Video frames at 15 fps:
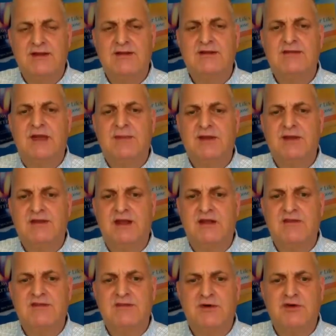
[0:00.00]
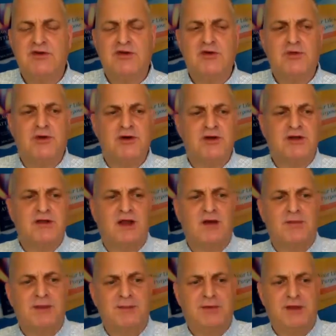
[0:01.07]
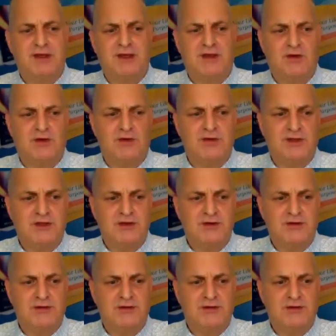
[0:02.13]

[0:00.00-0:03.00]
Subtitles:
Debbie, tell us about your work and how people can get a hold of you.